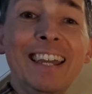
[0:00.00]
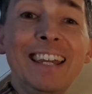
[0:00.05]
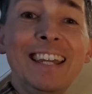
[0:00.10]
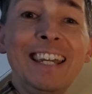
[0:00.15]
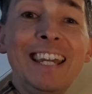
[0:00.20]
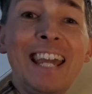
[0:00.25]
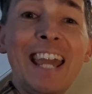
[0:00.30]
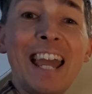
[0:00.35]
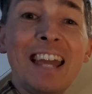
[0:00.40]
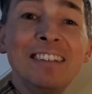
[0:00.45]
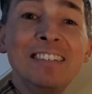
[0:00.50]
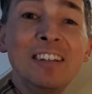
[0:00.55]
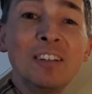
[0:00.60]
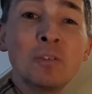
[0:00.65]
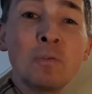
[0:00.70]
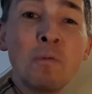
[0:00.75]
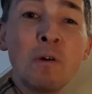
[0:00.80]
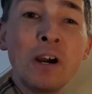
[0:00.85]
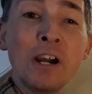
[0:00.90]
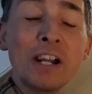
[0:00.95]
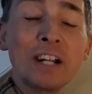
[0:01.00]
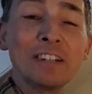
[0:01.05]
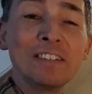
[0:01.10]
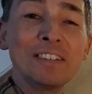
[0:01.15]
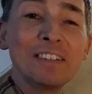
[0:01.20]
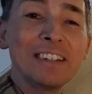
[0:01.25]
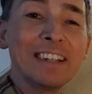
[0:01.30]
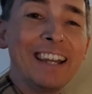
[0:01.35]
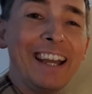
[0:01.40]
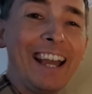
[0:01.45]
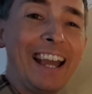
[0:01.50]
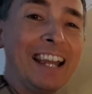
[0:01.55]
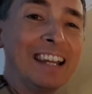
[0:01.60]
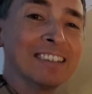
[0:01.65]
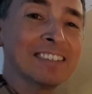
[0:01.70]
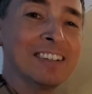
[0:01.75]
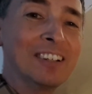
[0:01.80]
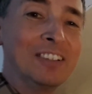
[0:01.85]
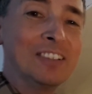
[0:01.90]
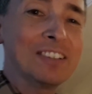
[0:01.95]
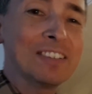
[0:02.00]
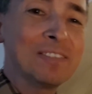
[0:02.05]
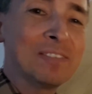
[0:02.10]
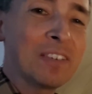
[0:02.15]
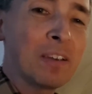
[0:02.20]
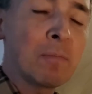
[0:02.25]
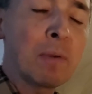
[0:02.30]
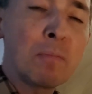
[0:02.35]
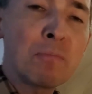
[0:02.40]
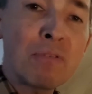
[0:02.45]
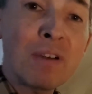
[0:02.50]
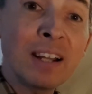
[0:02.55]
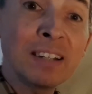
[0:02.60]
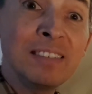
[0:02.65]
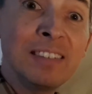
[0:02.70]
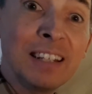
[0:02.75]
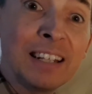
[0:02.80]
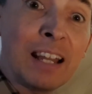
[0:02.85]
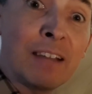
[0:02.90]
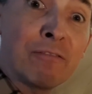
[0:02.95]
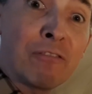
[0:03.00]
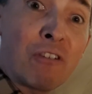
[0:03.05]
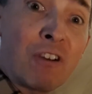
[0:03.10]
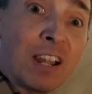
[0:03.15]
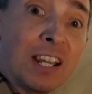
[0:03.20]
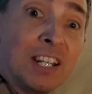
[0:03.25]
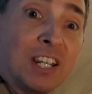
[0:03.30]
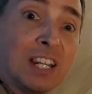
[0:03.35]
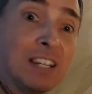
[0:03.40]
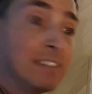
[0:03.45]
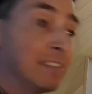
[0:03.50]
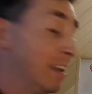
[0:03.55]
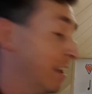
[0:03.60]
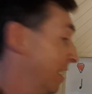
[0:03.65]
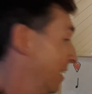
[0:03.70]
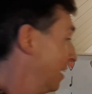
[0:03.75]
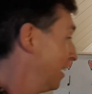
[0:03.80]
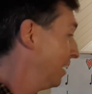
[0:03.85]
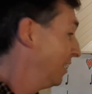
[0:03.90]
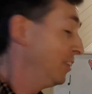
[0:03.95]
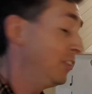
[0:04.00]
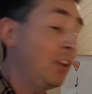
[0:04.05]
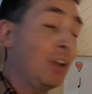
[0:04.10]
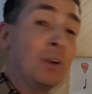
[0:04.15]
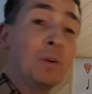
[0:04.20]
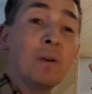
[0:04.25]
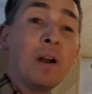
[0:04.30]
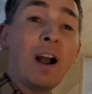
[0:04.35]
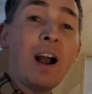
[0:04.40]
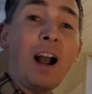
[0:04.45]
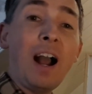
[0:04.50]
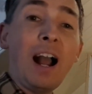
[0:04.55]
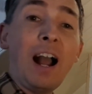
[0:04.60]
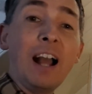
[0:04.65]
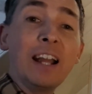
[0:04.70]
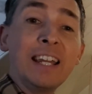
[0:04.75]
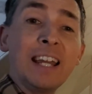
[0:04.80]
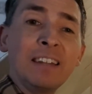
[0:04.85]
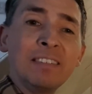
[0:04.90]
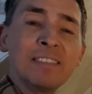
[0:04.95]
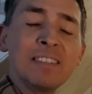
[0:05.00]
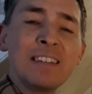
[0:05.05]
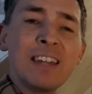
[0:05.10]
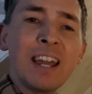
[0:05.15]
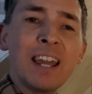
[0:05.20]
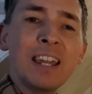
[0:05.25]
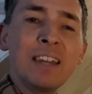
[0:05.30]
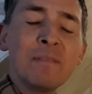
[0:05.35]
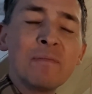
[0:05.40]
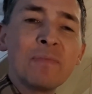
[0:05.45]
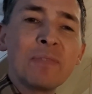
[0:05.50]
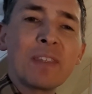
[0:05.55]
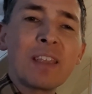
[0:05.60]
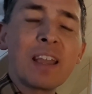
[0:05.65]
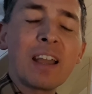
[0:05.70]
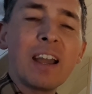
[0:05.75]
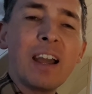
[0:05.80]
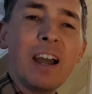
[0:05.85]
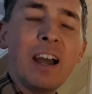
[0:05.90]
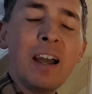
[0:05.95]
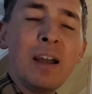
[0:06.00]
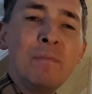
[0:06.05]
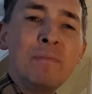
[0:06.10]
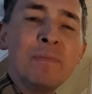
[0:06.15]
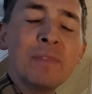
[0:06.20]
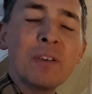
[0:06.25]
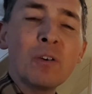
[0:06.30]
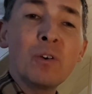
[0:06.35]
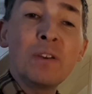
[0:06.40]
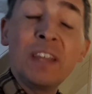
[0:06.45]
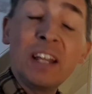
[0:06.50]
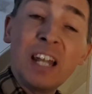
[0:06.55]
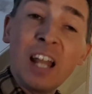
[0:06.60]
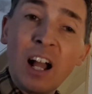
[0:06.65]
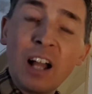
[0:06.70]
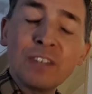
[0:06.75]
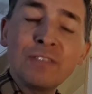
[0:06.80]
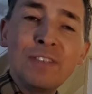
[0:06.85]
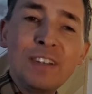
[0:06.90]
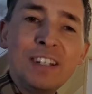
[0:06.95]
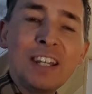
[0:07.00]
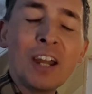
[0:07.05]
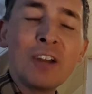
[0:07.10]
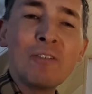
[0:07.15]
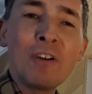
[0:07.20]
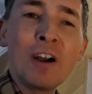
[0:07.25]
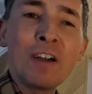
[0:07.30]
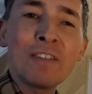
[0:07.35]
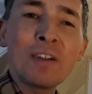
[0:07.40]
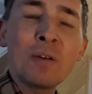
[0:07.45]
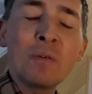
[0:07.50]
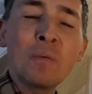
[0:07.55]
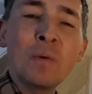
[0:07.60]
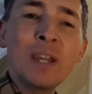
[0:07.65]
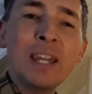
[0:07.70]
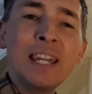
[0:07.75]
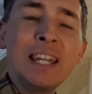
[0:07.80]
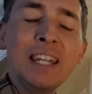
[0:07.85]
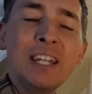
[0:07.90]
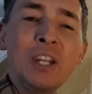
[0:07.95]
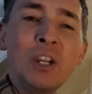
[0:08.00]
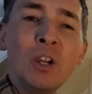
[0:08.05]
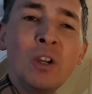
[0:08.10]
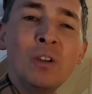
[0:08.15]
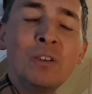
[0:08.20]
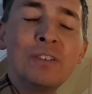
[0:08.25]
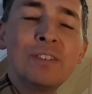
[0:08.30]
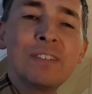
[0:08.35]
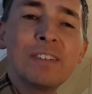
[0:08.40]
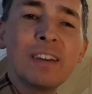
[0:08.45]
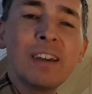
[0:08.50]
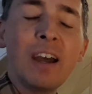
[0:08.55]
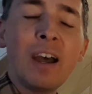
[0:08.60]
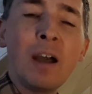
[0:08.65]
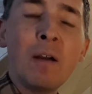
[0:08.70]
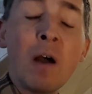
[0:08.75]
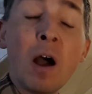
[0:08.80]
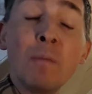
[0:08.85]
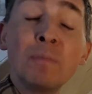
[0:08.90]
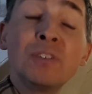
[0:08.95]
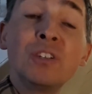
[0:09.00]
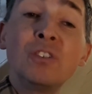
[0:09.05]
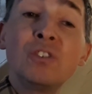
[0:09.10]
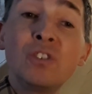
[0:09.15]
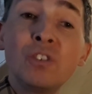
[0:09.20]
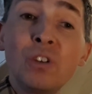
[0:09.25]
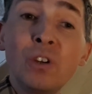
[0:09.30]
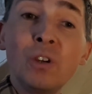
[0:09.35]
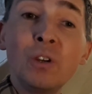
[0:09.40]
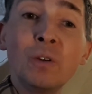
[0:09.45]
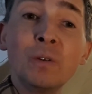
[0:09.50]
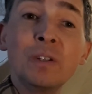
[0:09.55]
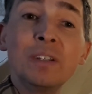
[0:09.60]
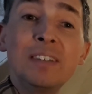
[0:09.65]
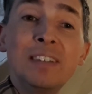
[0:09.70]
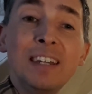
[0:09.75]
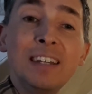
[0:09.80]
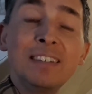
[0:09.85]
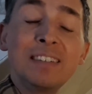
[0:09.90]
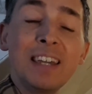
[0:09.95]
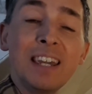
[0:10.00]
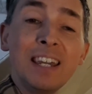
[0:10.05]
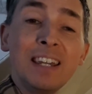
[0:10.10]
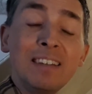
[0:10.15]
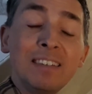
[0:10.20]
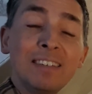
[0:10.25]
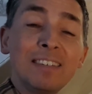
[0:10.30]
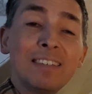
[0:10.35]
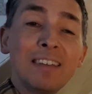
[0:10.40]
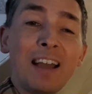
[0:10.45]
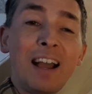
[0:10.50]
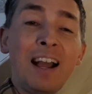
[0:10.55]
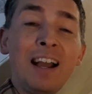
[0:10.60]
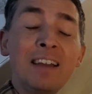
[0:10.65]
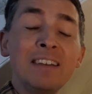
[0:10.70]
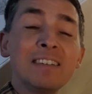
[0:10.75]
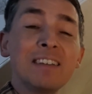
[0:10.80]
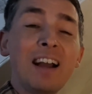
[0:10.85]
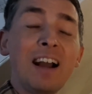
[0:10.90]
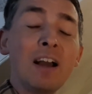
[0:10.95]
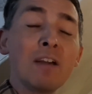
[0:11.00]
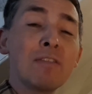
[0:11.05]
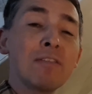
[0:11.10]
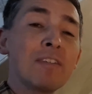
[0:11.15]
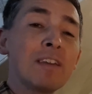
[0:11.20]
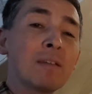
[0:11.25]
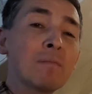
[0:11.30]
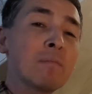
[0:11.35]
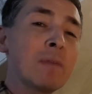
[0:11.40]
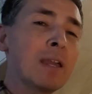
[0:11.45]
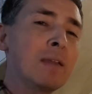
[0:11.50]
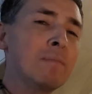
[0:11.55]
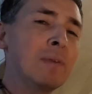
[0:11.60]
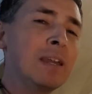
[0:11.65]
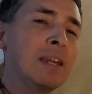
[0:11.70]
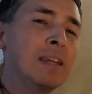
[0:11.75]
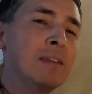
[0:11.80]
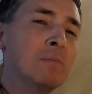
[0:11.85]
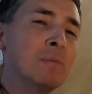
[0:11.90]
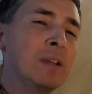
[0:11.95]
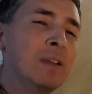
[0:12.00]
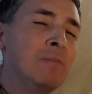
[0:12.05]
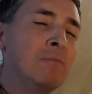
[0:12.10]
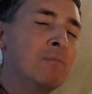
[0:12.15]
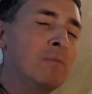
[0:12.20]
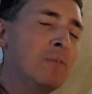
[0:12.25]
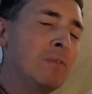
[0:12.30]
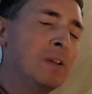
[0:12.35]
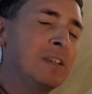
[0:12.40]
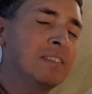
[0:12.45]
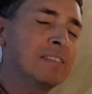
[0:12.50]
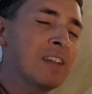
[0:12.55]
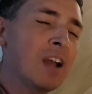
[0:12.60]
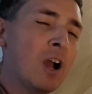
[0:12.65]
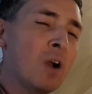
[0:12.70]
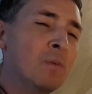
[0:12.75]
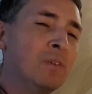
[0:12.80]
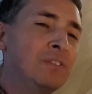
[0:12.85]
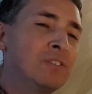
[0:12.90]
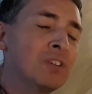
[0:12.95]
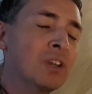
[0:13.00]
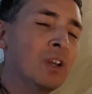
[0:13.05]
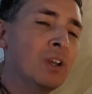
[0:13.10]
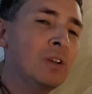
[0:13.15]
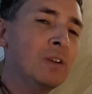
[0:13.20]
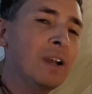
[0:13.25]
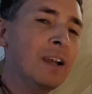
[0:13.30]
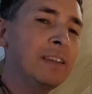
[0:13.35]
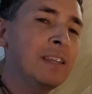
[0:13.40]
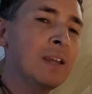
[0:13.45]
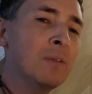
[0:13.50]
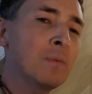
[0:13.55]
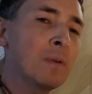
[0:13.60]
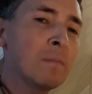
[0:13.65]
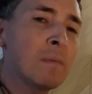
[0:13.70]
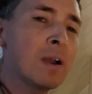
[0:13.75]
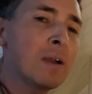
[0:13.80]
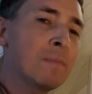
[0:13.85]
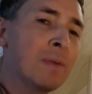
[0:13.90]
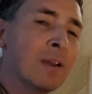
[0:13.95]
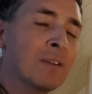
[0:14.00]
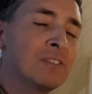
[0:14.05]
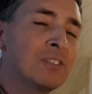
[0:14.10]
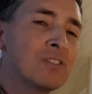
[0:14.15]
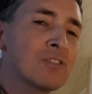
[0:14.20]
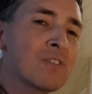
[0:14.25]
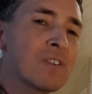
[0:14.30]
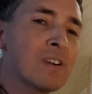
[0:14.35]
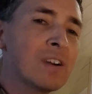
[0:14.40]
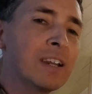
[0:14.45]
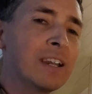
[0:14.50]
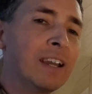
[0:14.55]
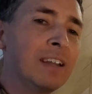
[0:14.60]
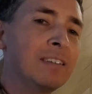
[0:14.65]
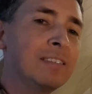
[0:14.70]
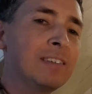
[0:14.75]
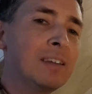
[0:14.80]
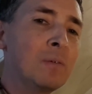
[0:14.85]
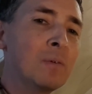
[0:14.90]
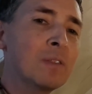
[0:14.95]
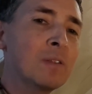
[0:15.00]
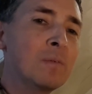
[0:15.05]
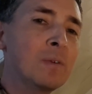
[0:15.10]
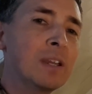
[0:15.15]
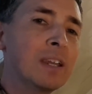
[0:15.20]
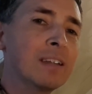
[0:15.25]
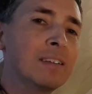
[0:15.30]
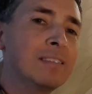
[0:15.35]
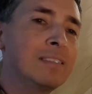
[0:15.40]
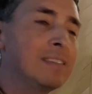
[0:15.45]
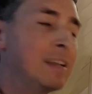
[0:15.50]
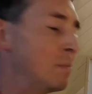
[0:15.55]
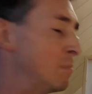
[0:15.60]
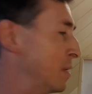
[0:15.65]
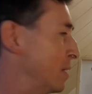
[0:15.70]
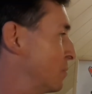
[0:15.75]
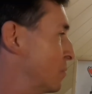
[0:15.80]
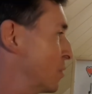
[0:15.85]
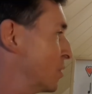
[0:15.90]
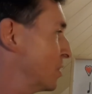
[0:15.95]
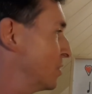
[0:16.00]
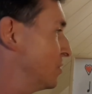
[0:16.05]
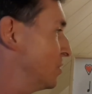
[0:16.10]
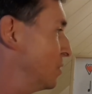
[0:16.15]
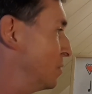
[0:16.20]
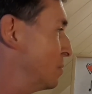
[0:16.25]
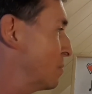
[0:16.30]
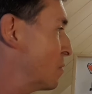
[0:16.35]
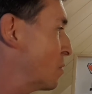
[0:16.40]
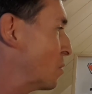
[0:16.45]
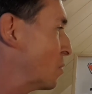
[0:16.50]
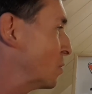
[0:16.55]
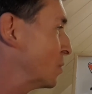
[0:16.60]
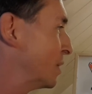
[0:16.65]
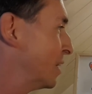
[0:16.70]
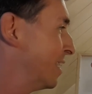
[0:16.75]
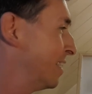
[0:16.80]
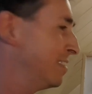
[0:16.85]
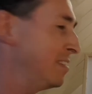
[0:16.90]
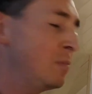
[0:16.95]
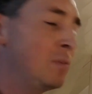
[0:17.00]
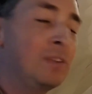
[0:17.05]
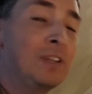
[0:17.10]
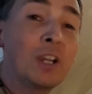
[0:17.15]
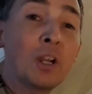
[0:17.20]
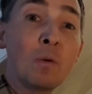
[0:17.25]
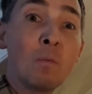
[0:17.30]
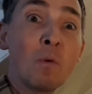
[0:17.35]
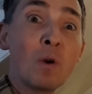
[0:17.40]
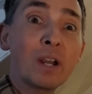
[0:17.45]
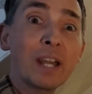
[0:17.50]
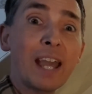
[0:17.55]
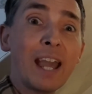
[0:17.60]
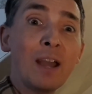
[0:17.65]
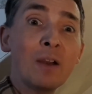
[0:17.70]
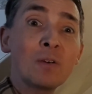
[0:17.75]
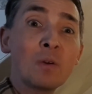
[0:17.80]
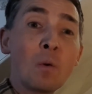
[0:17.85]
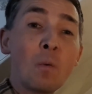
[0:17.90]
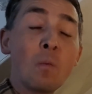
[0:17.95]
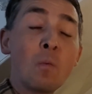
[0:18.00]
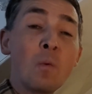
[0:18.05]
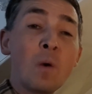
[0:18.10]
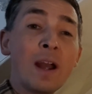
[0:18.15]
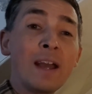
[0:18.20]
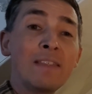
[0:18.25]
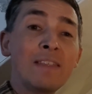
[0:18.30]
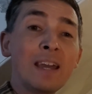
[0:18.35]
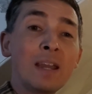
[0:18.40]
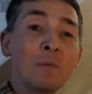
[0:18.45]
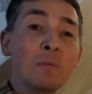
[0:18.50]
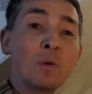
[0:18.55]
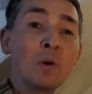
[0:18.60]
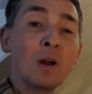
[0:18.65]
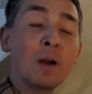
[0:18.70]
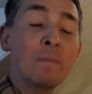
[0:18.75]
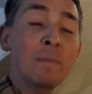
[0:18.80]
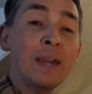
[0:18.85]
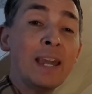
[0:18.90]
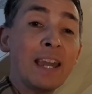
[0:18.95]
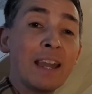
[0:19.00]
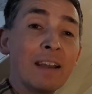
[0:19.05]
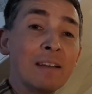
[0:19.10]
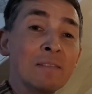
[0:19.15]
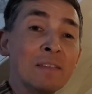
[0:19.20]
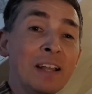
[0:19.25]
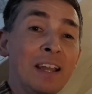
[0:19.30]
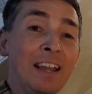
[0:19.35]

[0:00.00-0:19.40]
Yes, it's worked. Excellent. I've been practicing that for ages. So yesterday, or in the last video rather, we used up to 2 TTs, and I think maybe we start with 2, and then we might be able to try and see whether we can slip in 1 or 2 more, see whether you can work out where they will appear.